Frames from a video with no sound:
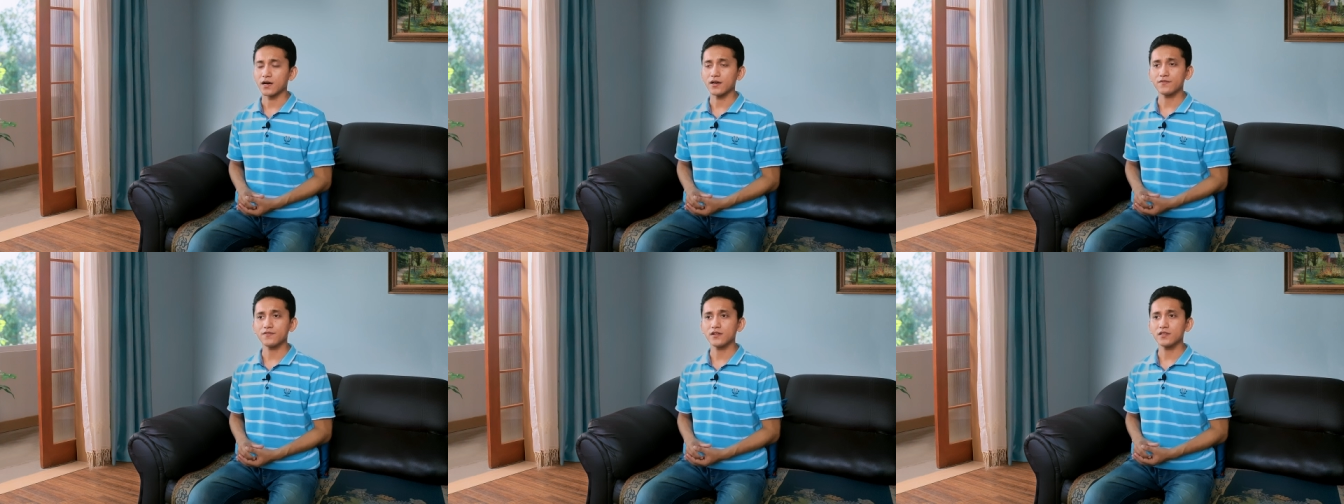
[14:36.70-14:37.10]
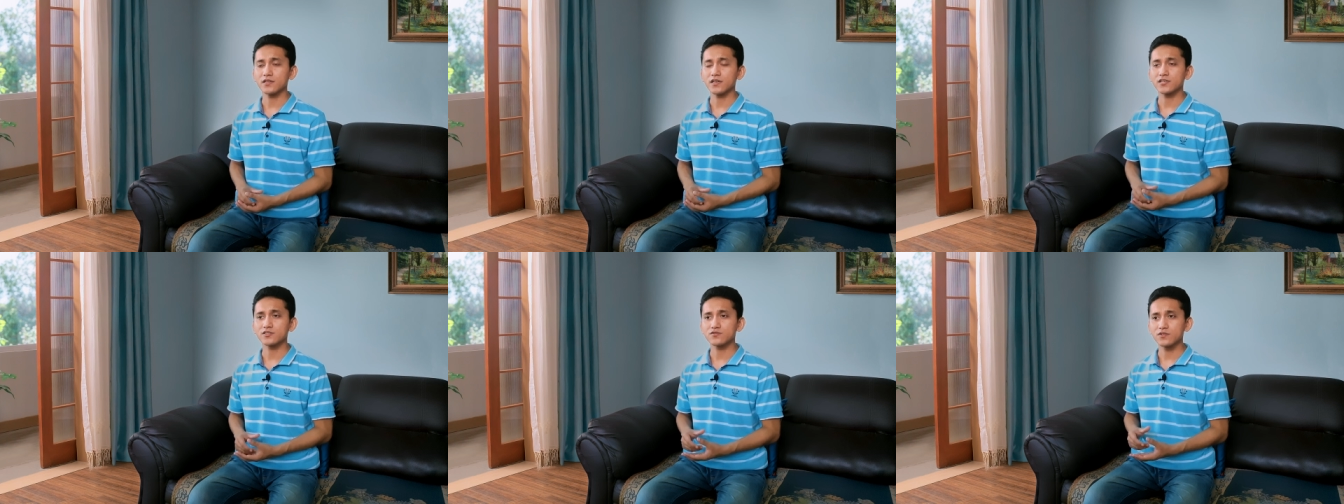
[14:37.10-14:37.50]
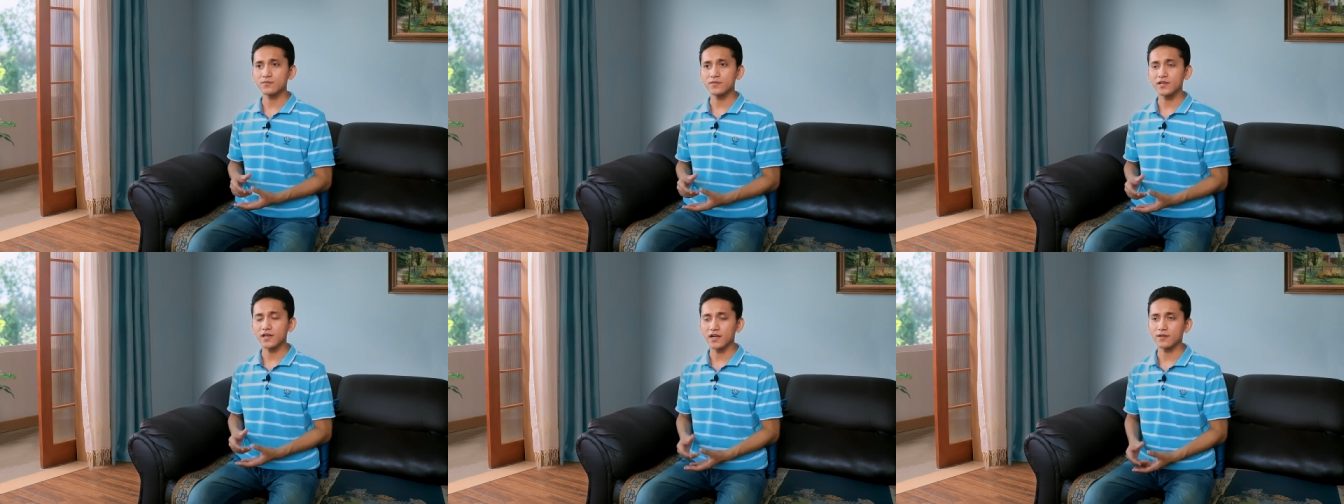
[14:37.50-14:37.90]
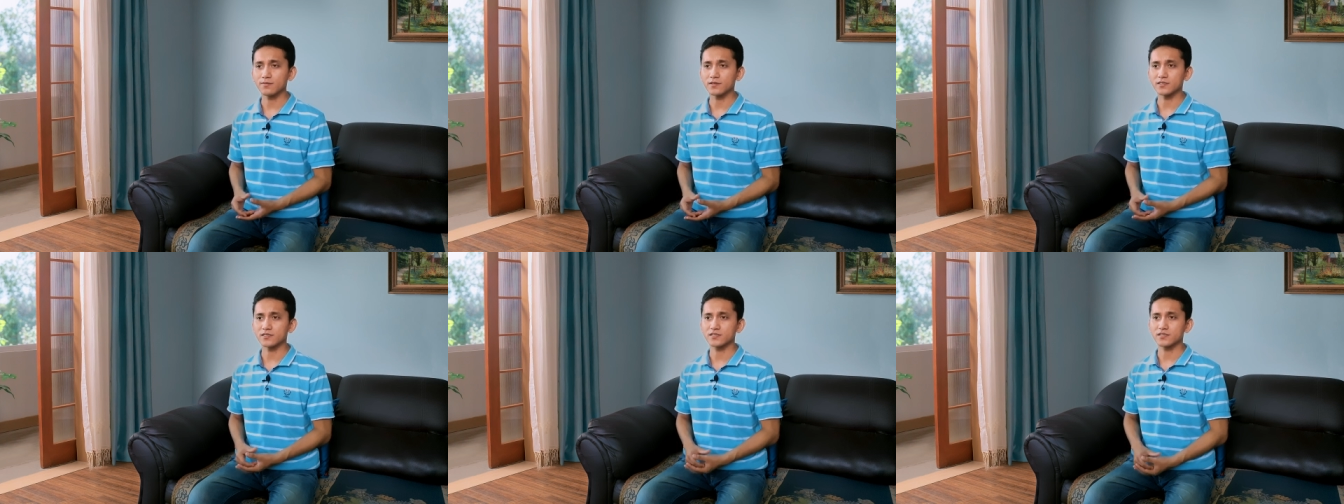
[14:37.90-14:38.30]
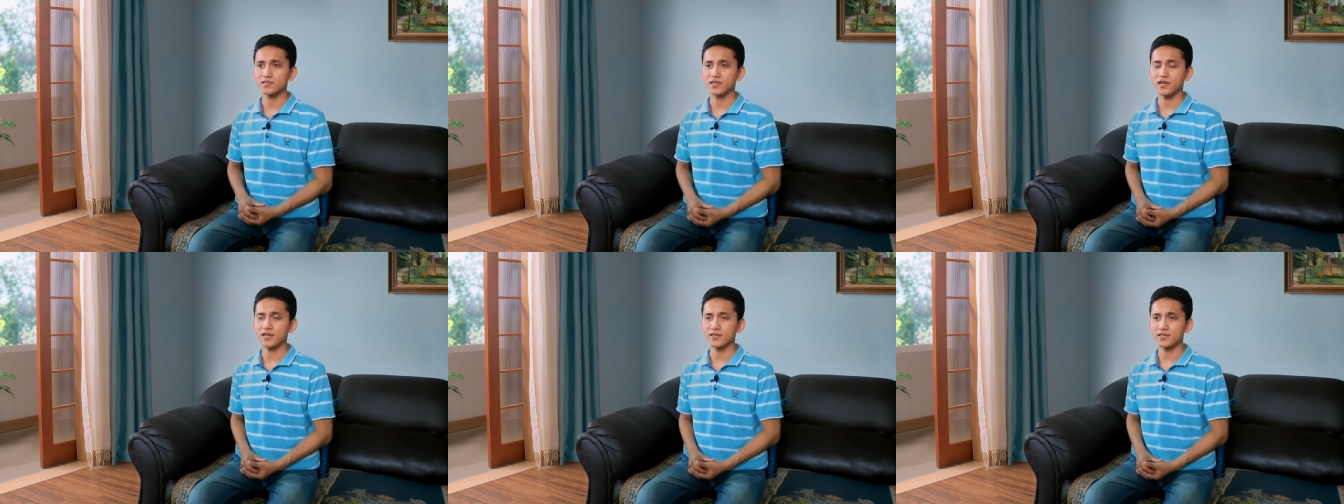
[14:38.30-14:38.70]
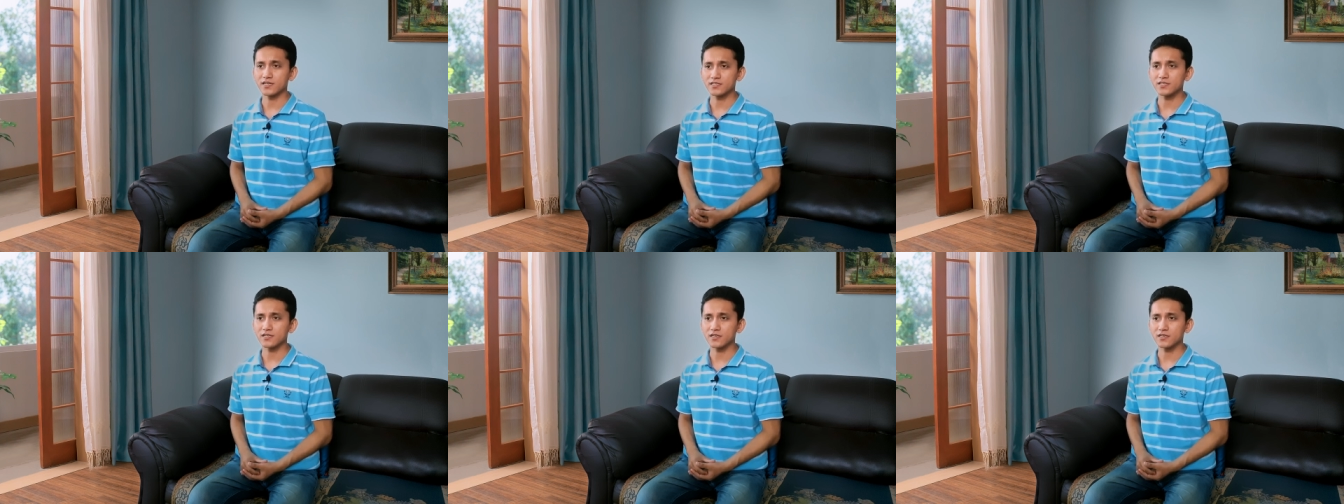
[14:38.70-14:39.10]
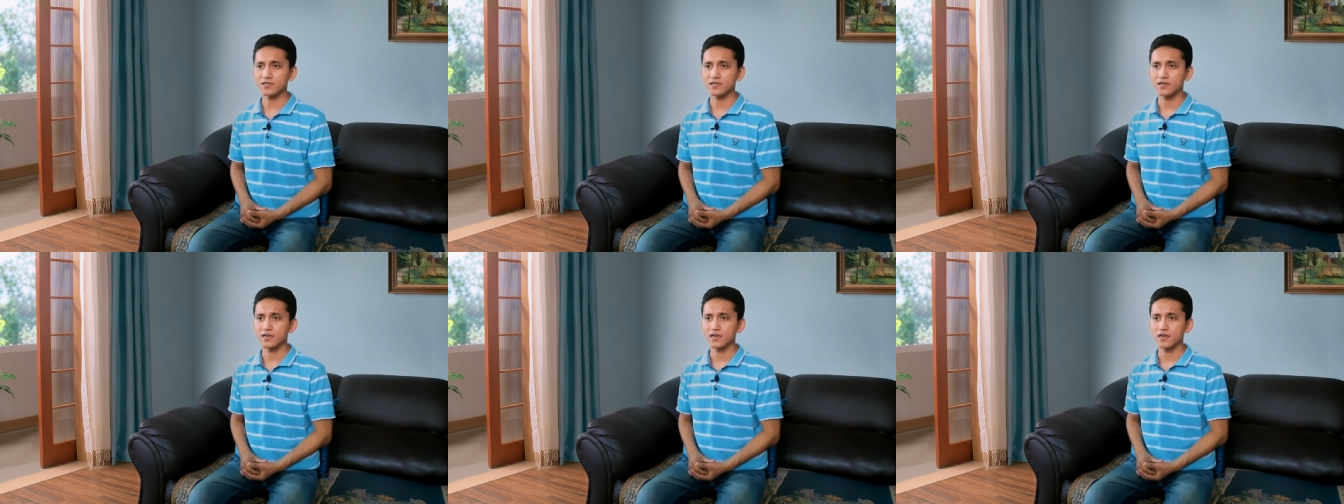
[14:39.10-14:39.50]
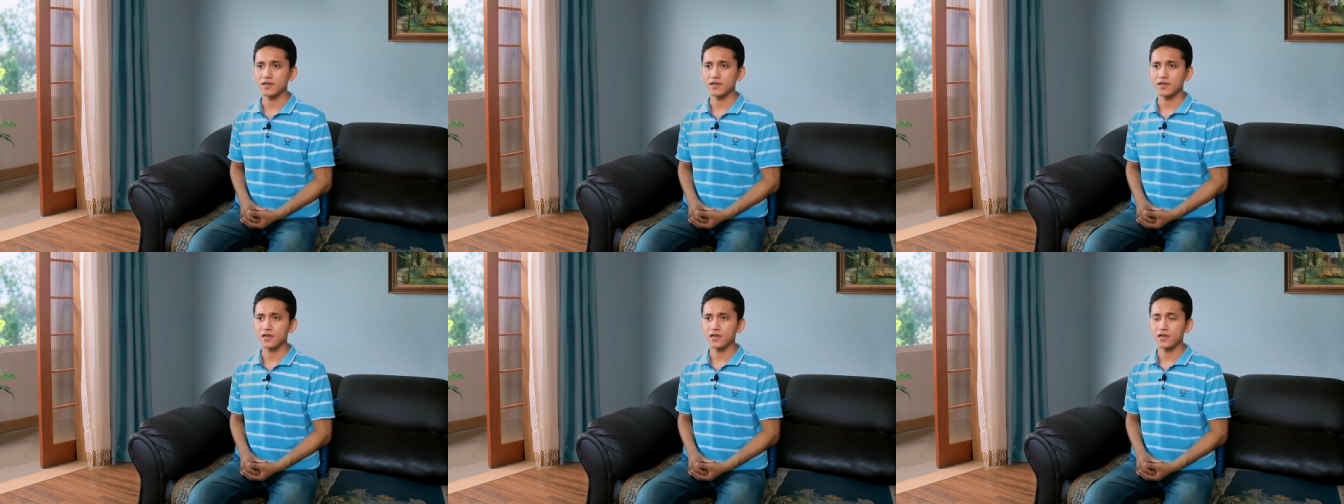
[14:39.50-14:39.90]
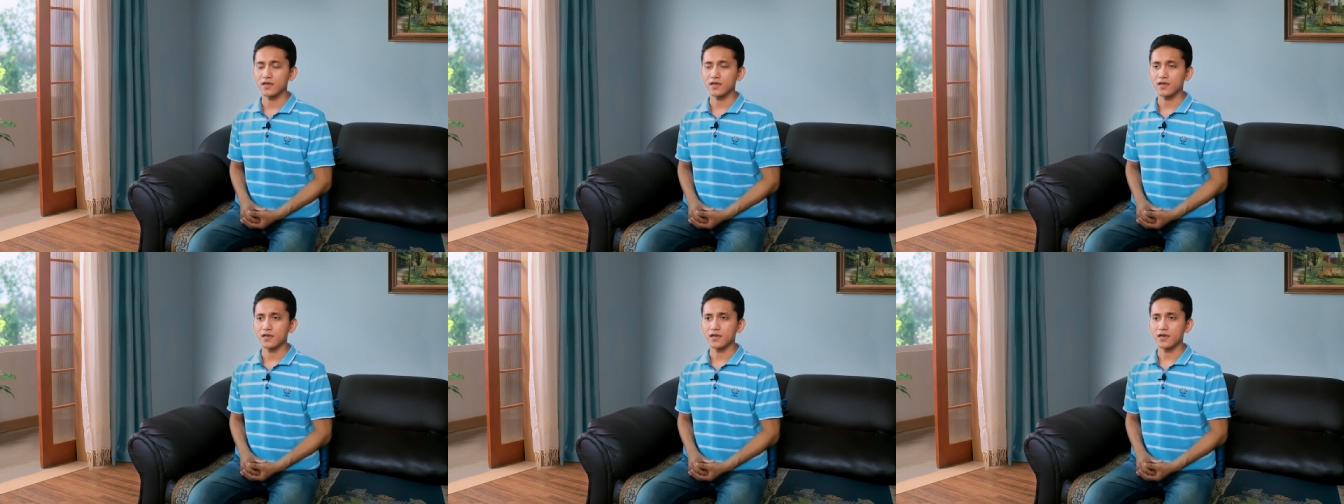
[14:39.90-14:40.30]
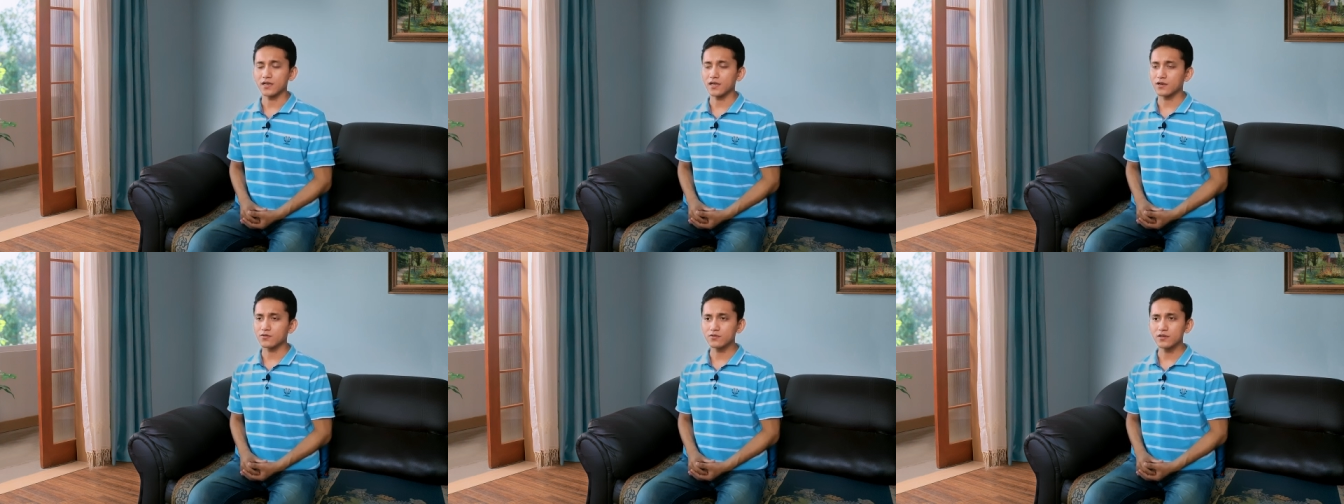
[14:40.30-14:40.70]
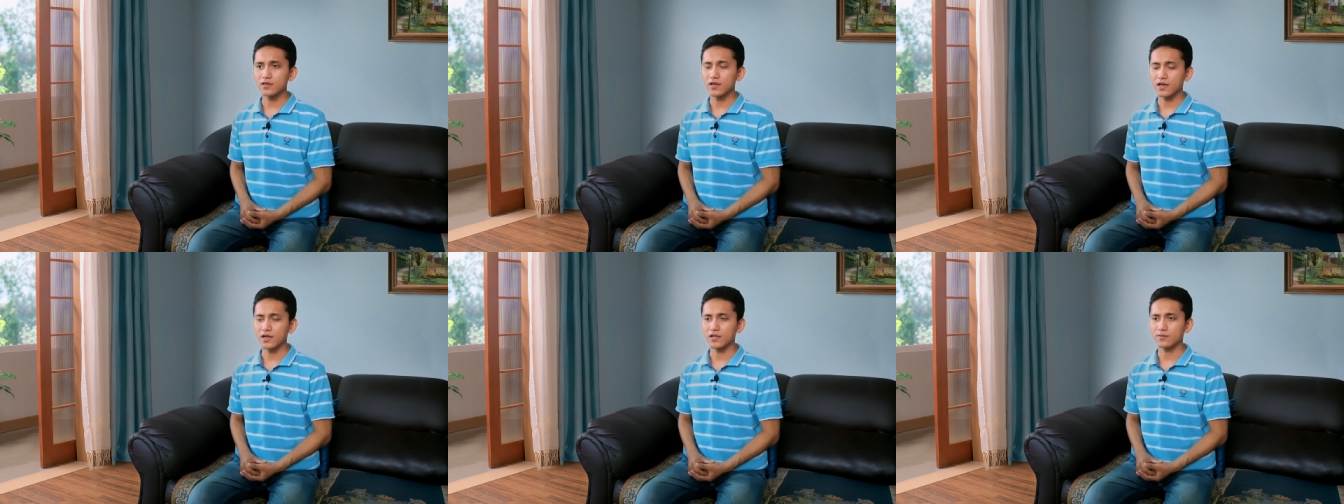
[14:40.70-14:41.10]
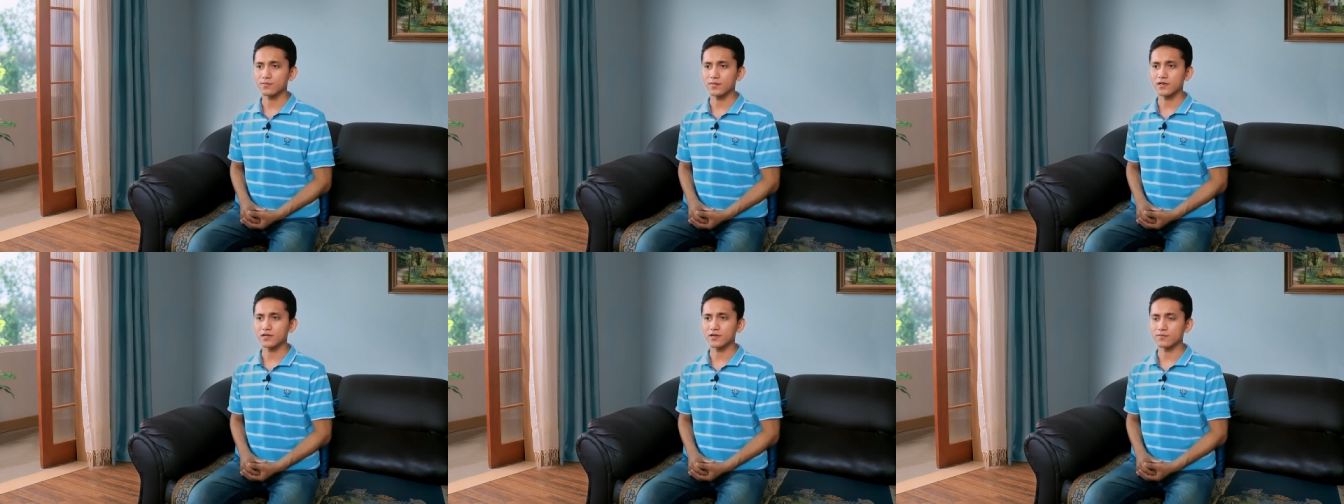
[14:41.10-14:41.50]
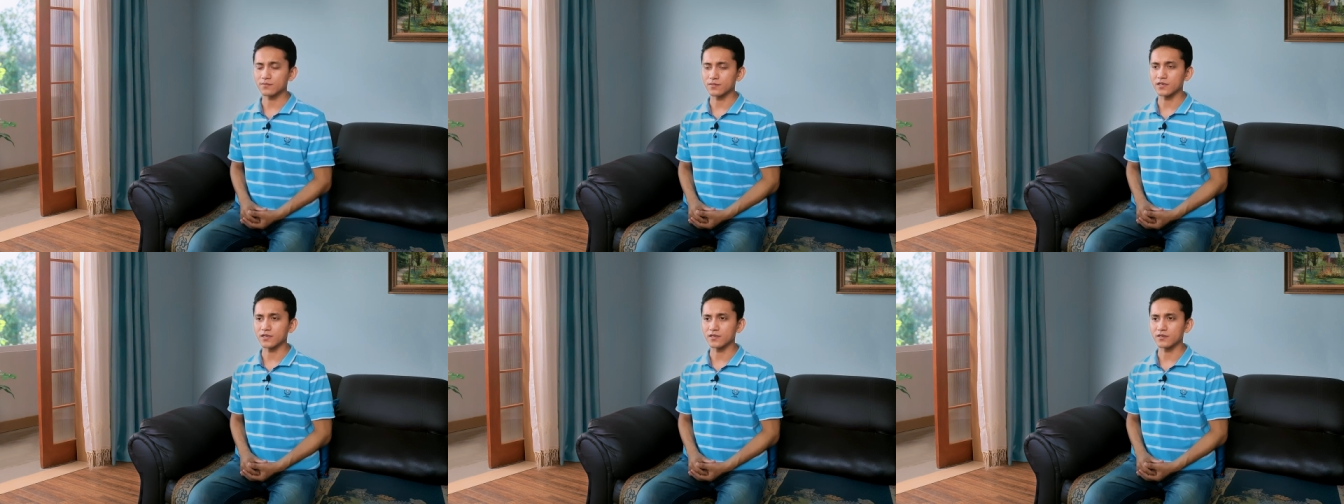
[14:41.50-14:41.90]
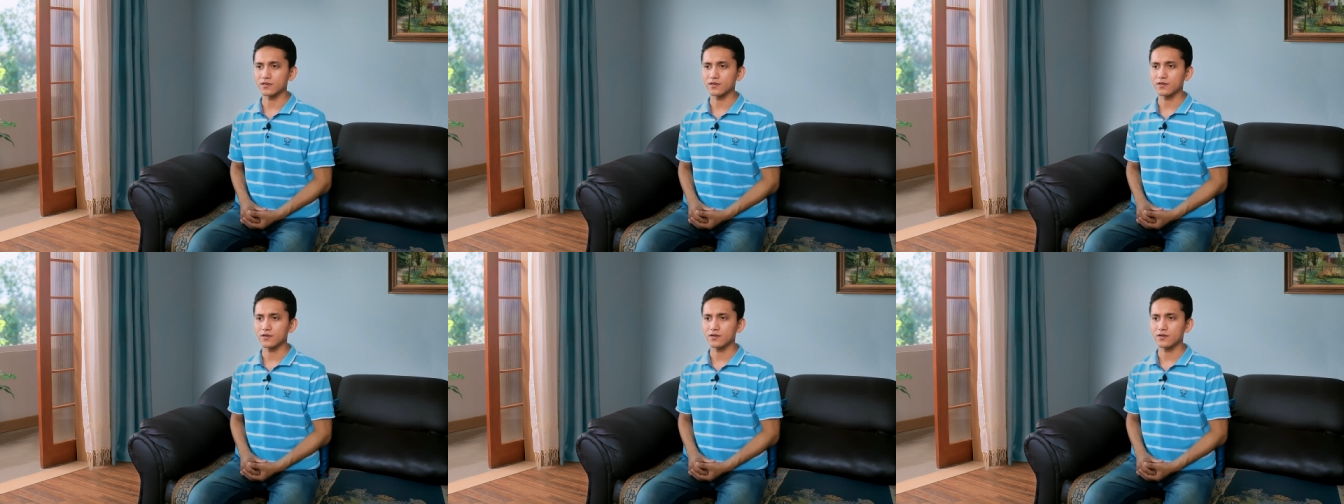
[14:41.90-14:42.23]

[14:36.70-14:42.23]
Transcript: I felt extremely helpless and desolate, and I couldn't help but complain.